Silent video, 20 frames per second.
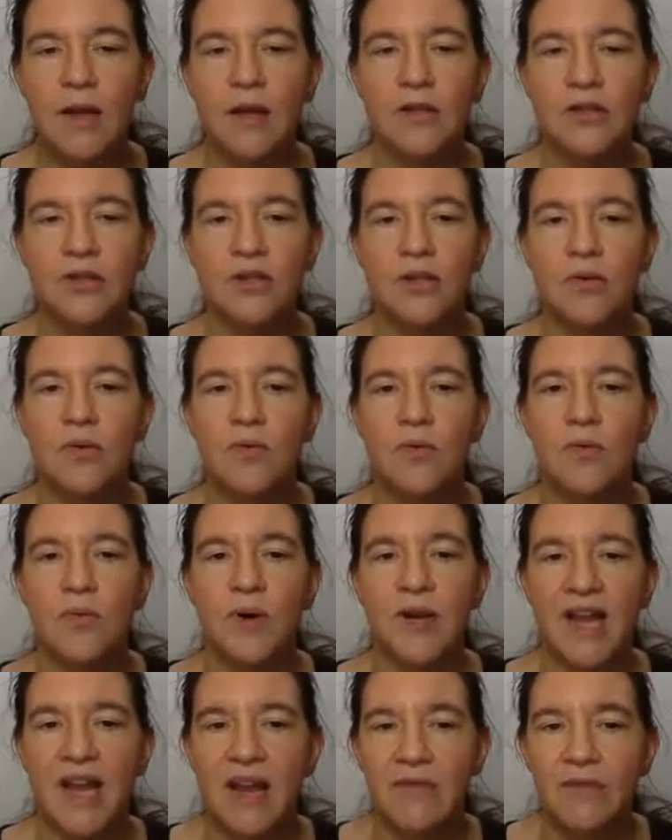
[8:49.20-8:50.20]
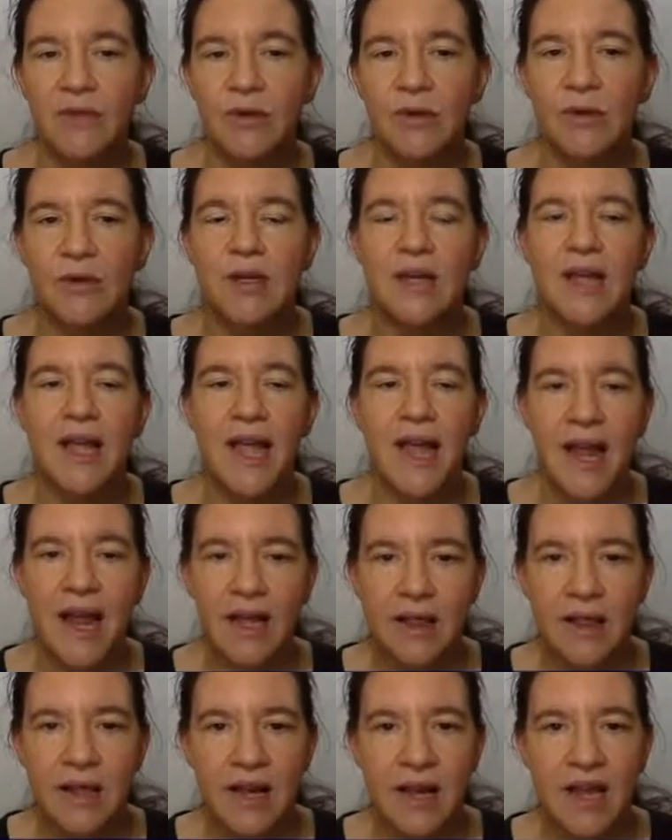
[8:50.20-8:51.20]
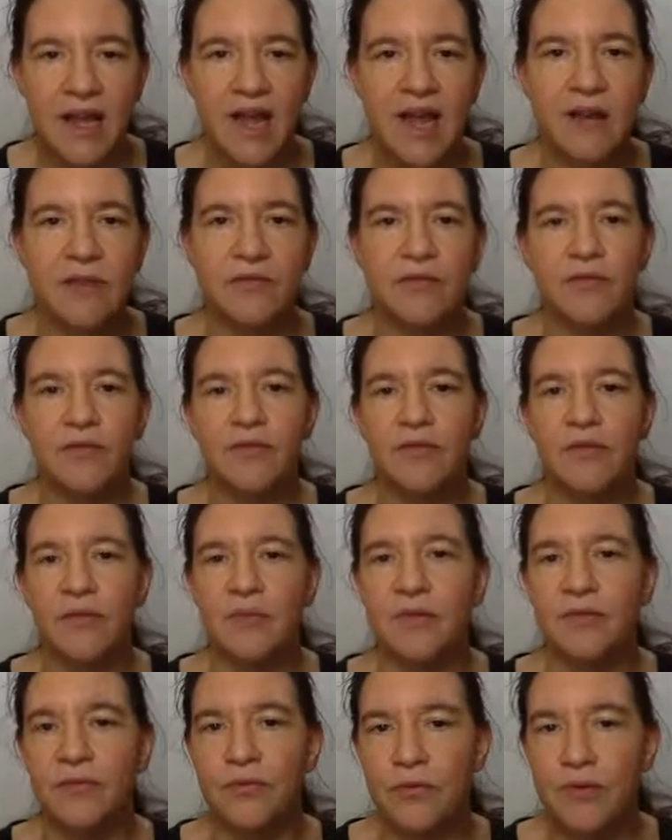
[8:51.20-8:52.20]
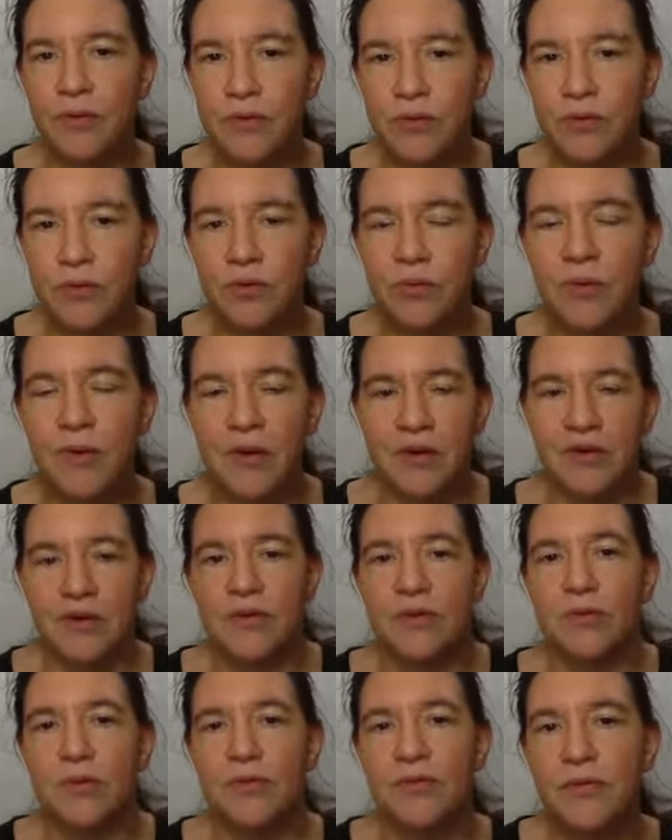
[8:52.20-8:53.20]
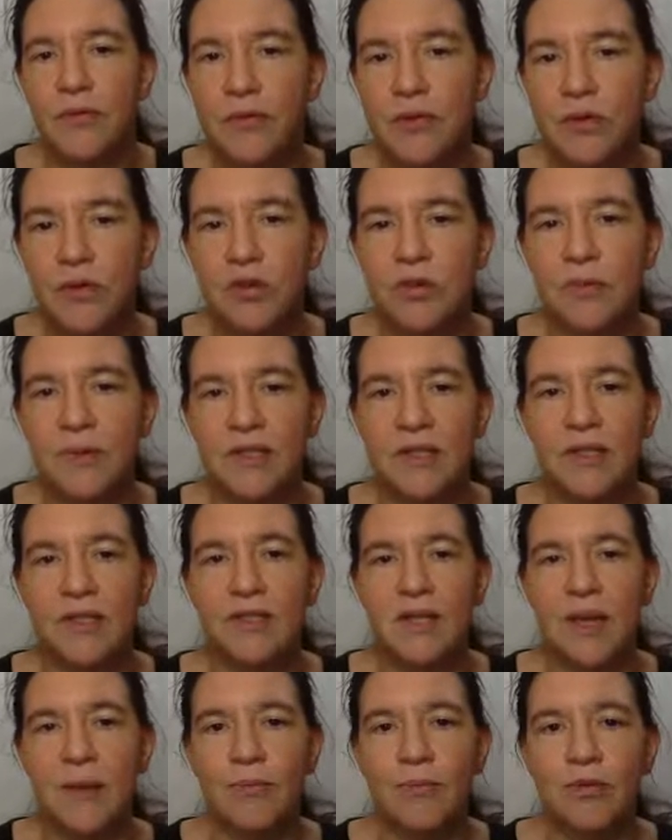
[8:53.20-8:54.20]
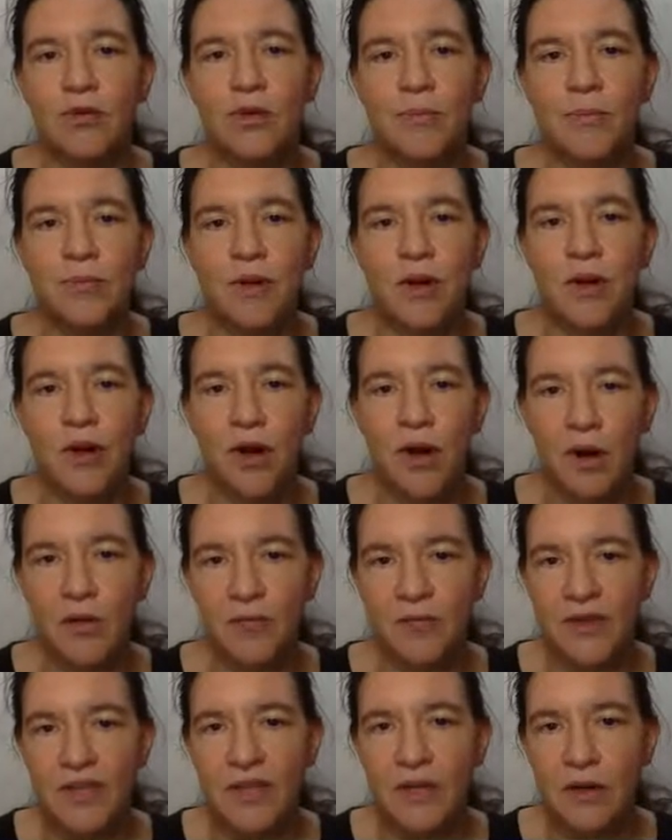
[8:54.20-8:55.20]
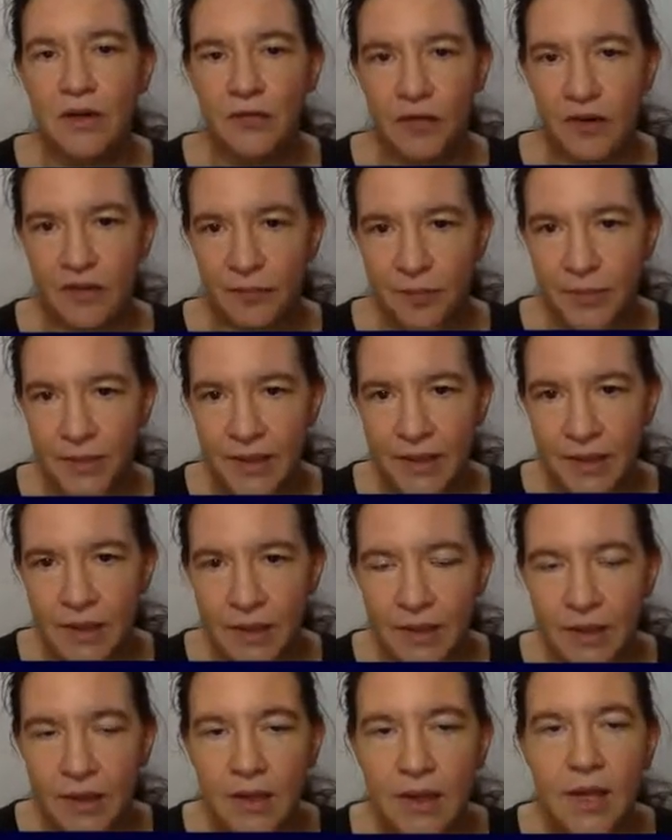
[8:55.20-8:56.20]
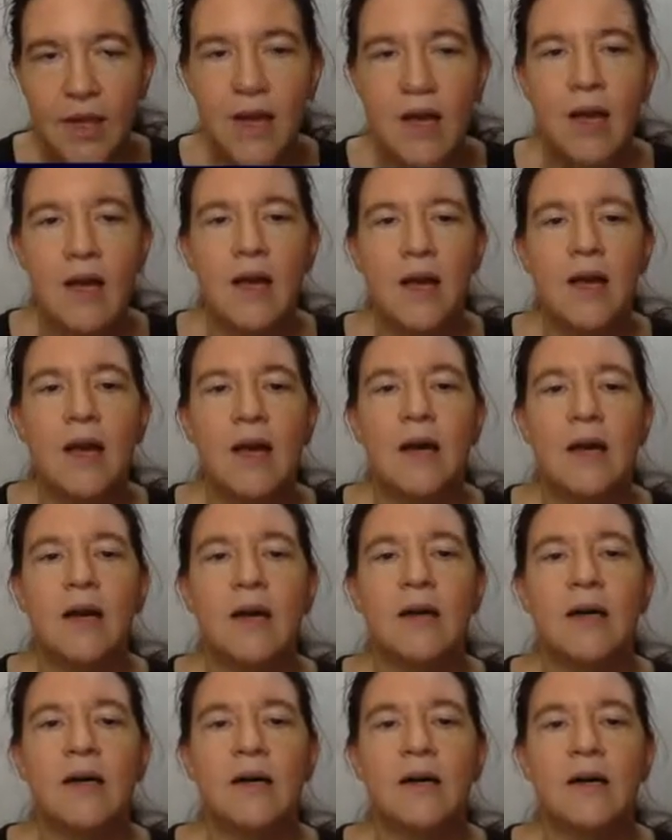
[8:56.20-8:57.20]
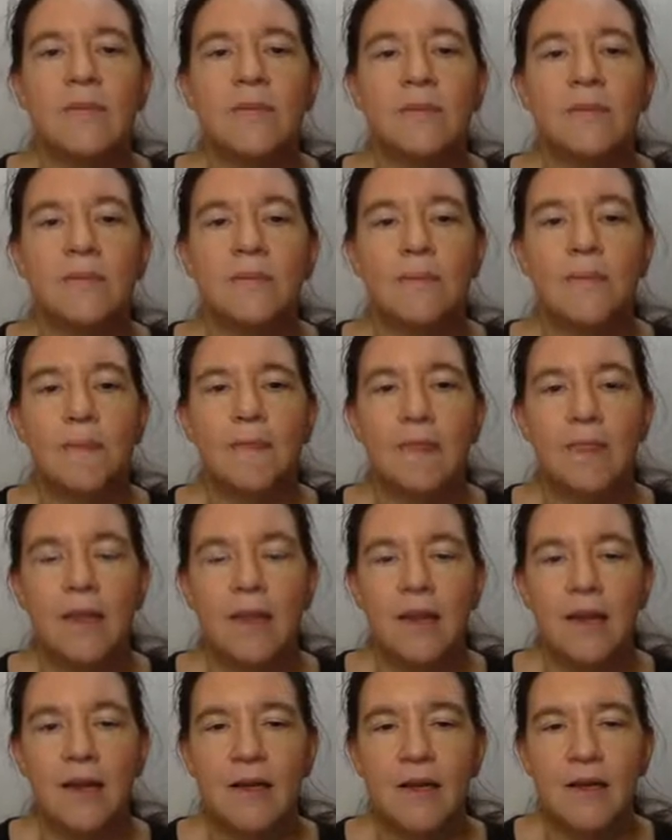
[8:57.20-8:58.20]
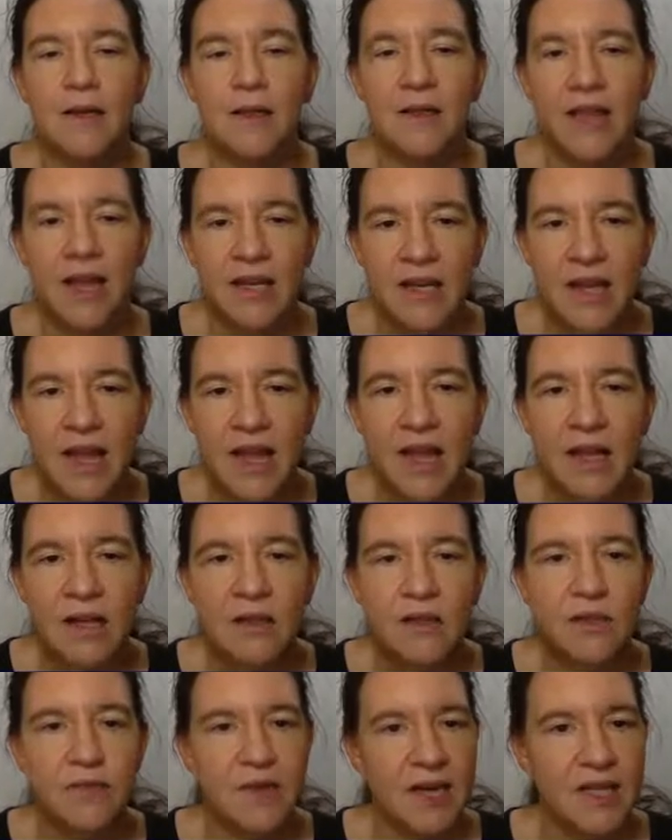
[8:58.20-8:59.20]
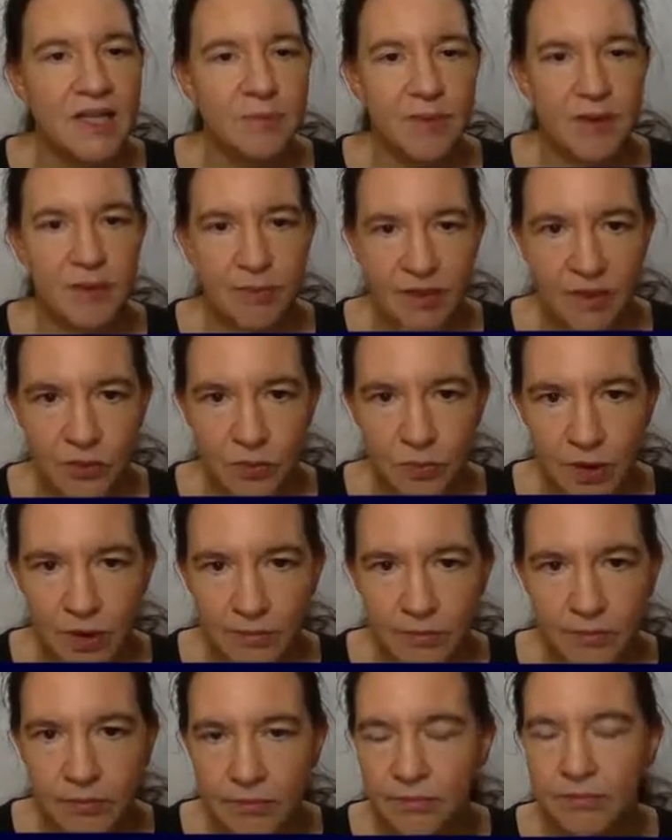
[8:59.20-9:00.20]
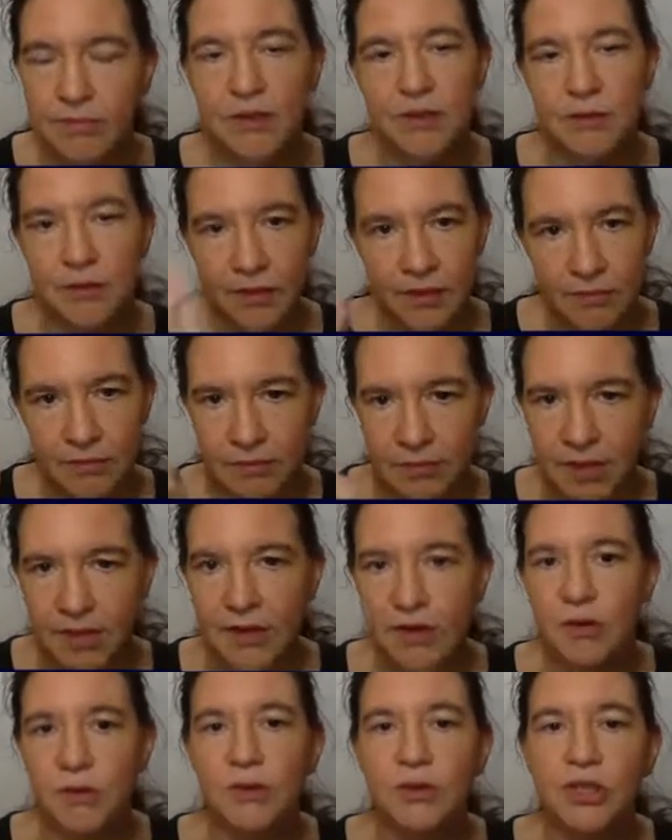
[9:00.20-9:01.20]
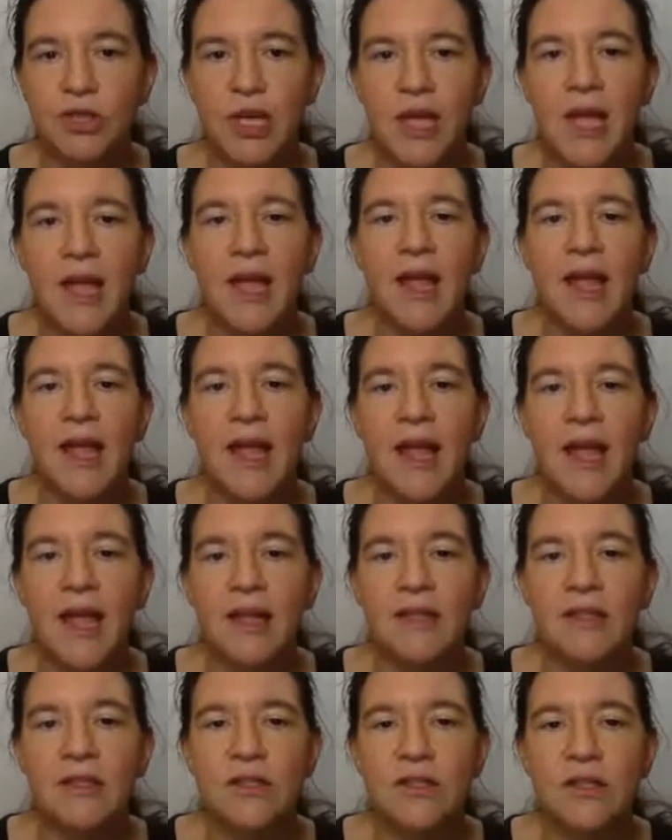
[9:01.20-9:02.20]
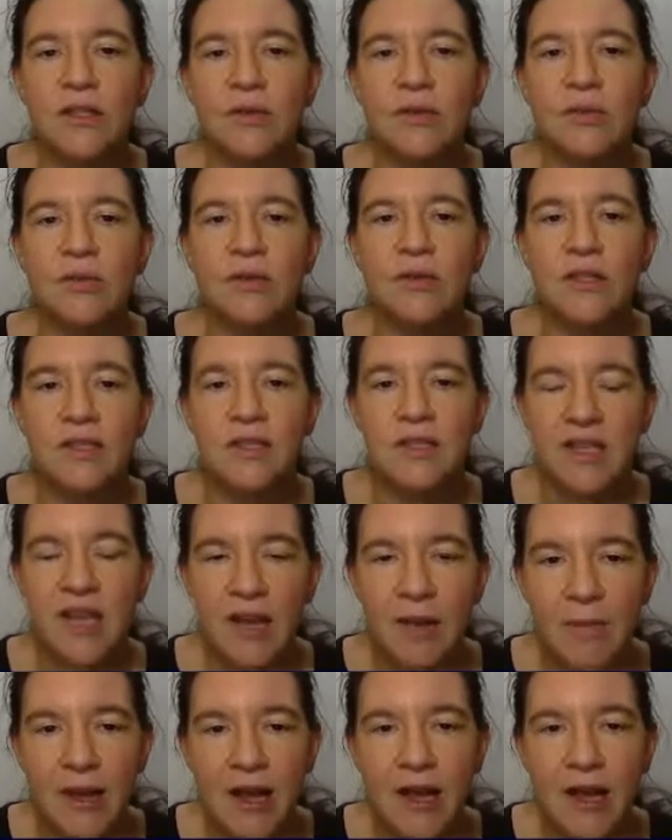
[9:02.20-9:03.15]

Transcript: So whatever L I have from the first group, so the first group is a subgroup of E of fp, um, that L divides p plus 1, because Lagrange, and so the same